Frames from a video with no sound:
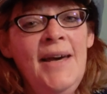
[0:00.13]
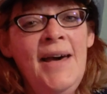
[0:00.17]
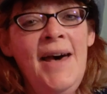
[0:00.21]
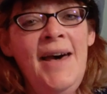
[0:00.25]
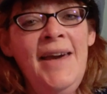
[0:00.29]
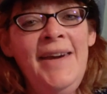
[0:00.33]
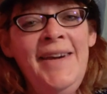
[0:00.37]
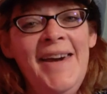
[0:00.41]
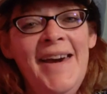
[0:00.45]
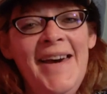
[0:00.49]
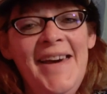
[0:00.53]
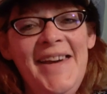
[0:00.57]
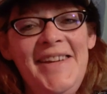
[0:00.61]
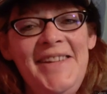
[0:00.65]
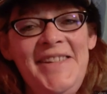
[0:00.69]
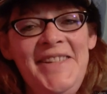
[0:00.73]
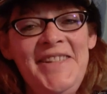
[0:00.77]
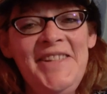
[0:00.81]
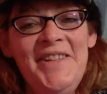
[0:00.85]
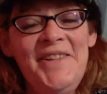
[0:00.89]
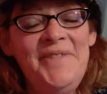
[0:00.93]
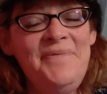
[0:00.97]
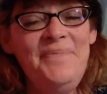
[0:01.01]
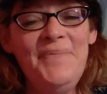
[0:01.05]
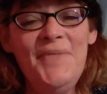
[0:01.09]
Hi
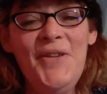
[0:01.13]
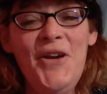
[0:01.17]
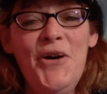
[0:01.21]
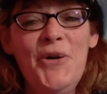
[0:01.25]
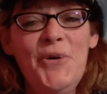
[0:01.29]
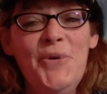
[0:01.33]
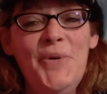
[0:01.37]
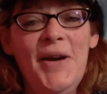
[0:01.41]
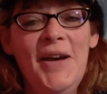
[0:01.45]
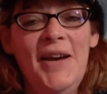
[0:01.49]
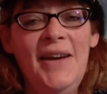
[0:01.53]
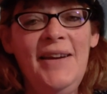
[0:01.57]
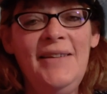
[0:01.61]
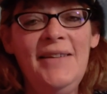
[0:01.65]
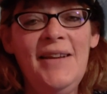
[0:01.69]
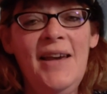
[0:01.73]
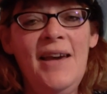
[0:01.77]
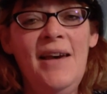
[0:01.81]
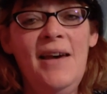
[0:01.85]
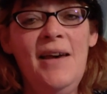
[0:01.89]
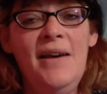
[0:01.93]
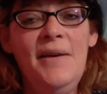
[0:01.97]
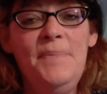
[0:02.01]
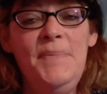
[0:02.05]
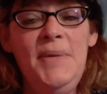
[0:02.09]
guys. All right.
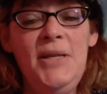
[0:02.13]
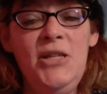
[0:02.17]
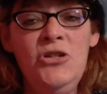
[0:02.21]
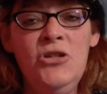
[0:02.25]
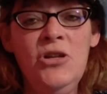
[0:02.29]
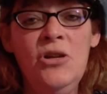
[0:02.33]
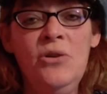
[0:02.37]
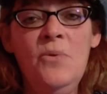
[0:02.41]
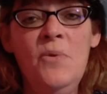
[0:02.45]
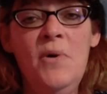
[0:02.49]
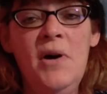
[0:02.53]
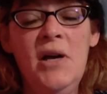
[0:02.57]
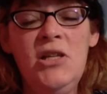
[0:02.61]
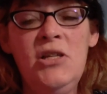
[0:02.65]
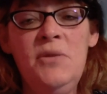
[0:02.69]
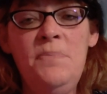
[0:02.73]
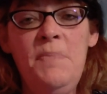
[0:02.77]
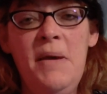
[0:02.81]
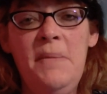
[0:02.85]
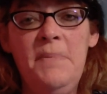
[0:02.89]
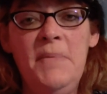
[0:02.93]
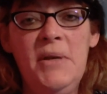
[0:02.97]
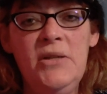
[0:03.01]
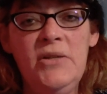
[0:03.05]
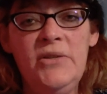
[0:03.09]
Uh, be sure to watch
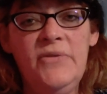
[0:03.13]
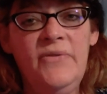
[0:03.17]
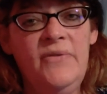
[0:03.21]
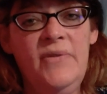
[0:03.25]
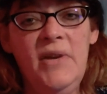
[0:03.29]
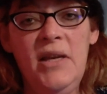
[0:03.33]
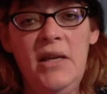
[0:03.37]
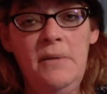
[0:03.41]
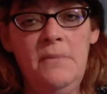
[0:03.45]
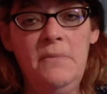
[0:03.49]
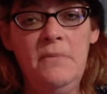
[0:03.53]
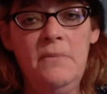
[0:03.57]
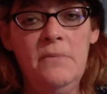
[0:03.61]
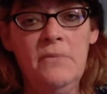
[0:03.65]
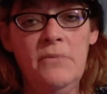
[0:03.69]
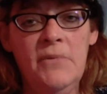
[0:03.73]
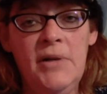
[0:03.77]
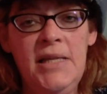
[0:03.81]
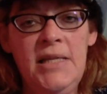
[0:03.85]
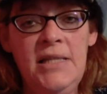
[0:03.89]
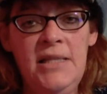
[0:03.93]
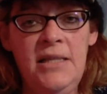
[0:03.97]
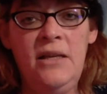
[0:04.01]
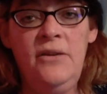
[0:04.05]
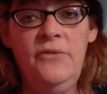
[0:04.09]
my most vi
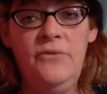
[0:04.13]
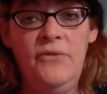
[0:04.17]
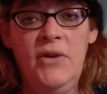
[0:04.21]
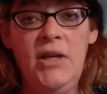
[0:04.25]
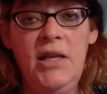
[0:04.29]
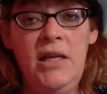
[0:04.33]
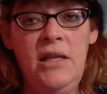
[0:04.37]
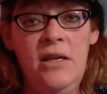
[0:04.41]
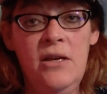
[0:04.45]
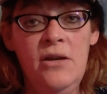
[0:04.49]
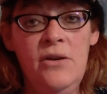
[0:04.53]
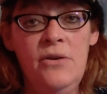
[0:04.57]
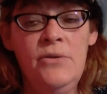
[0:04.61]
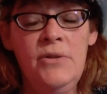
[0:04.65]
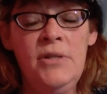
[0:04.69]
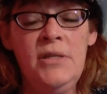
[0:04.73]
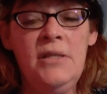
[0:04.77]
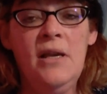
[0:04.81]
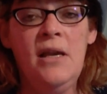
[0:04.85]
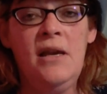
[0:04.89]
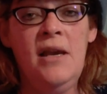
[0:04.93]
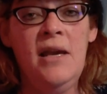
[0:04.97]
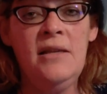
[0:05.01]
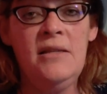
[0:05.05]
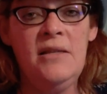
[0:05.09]
recent videos
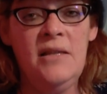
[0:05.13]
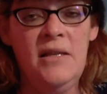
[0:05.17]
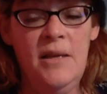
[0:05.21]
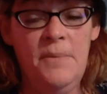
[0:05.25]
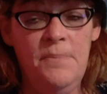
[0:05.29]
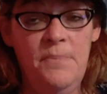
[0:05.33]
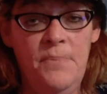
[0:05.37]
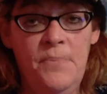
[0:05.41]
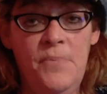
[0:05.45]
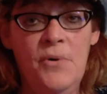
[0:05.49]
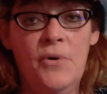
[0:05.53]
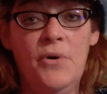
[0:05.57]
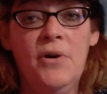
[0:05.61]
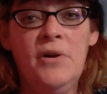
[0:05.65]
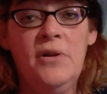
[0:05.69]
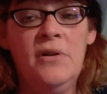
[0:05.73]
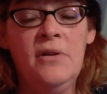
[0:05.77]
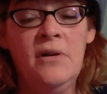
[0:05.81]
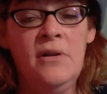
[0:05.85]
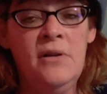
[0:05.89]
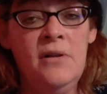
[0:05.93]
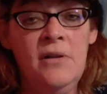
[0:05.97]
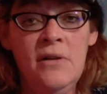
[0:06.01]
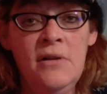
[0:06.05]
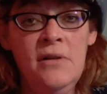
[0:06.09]
that has
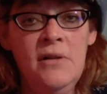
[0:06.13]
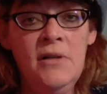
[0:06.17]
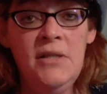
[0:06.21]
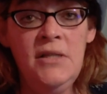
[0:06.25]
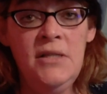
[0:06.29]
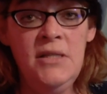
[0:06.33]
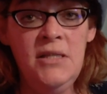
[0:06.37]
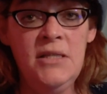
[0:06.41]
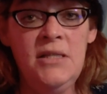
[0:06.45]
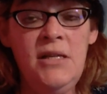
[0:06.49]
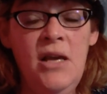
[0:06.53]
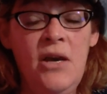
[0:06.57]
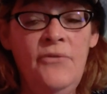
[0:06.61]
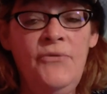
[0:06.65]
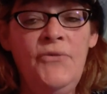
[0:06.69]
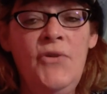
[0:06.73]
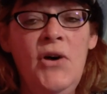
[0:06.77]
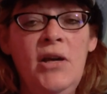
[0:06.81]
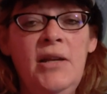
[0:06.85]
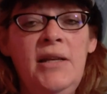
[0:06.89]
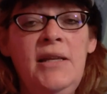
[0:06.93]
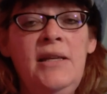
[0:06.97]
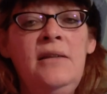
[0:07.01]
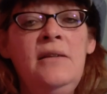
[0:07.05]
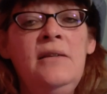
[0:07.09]
important stuff
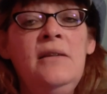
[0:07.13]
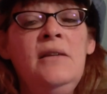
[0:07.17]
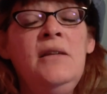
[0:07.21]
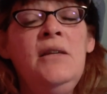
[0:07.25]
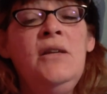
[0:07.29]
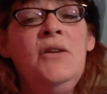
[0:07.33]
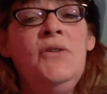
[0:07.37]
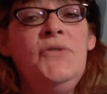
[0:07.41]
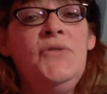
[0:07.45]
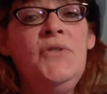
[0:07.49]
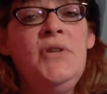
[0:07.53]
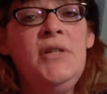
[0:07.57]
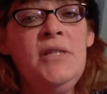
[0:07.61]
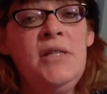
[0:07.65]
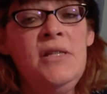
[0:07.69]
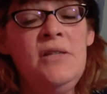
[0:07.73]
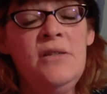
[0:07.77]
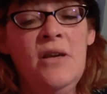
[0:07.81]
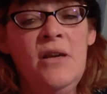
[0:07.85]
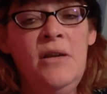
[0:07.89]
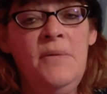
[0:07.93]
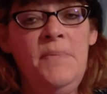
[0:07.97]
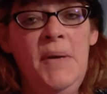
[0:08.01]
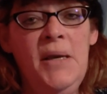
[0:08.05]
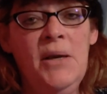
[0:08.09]
on it. This is
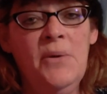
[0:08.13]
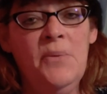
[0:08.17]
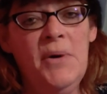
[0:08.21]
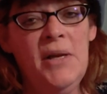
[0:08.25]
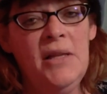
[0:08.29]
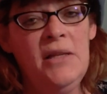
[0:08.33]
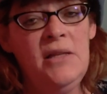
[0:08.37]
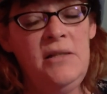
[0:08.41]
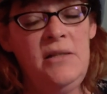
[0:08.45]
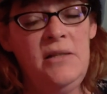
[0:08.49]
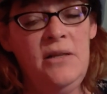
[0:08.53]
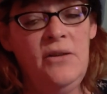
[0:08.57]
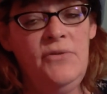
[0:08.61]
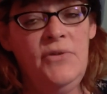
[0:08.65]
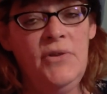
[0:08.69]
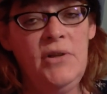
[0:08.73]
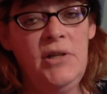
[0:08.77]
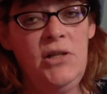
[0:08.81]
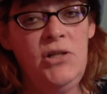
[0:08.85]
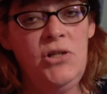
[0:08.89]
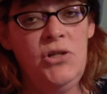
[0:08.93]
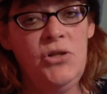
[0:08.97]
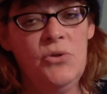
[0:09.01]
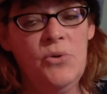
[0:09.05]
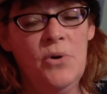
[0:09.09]
going to be a
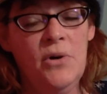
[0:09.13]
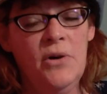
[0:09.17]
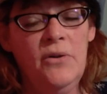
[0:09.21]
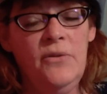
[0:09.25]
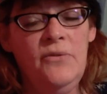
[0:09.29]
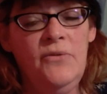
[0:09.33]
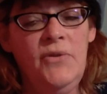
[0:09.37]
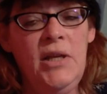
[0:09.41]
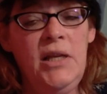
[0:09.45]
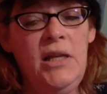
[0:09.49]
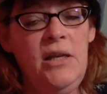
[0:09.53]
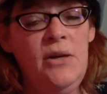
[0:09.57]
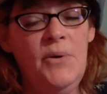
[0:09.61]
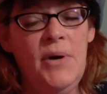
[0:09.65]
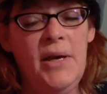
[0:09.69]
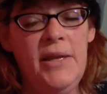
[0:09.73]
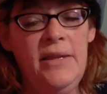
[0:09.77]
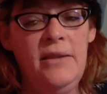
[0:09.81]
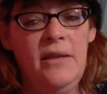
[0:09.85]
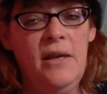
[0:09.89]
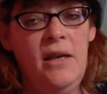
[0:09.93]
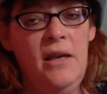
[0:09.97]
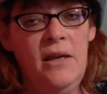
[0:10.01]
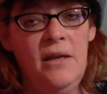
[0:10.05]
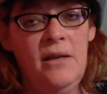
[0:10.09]
relatively short video, I
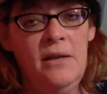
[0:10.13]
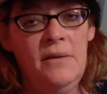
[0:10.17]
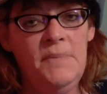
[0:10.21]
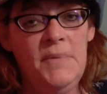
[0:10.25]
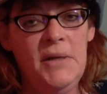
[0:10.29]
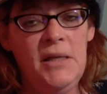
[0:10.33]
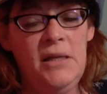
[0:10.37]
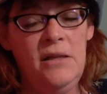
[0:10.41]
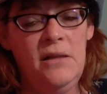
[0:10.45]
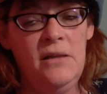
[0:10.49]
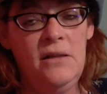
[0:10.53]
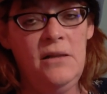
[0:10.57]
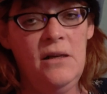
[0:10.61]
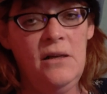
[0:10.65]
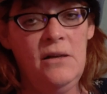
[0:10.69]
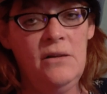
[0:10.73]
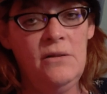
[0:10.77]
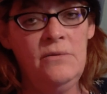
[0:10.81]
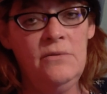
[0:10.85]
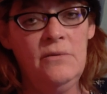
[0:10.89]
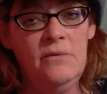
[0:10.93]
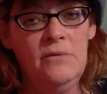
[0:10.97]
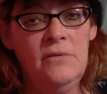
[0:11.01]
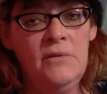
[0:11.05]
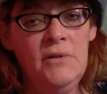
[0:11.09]
think, but you
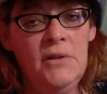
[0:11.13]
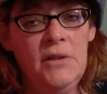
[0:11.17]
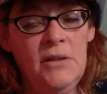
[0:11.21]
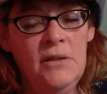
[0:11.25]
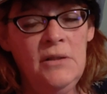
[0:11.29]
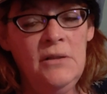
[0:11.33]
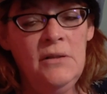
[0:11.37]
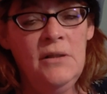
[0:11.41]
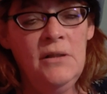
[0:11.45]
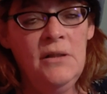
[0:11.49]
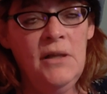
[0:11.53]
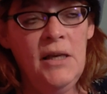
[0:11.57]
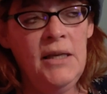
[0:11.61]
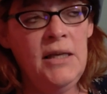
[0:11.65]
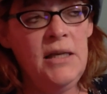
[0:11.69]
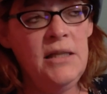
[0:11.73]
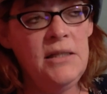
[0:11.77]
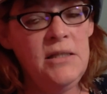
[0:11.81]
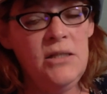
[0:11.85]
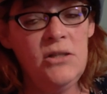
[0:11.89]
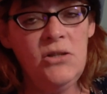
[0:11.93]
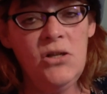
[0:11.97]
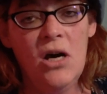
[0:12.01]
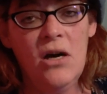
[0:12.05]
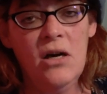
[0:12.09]
know, I get
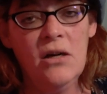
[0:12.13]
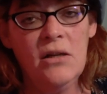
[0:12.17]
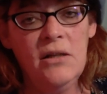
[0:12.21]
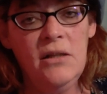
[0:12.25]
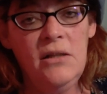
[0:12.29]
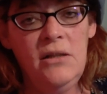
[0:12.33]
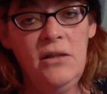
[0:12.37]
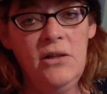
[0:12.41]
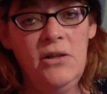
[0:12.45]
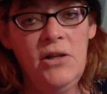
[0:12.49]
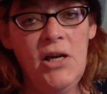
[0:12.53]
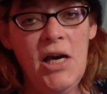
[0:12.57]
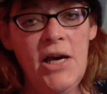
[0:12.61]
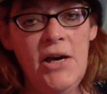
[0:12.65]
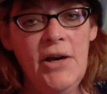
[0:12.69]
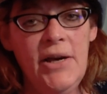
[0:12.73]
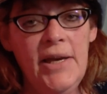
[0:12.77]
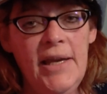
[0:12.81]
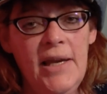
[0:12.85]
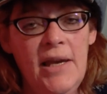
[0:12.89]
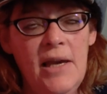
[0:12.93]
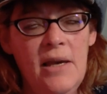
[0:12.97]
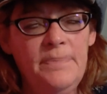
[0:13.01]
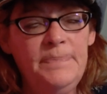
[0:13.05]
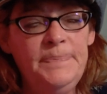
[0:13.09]
to talking. You know how I
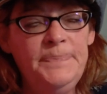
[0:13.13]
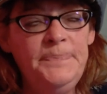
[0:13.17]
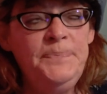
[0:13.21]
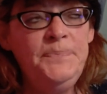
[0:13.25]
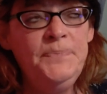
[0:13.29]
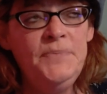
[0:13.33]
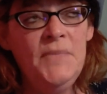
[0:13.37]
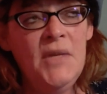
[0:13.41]
am.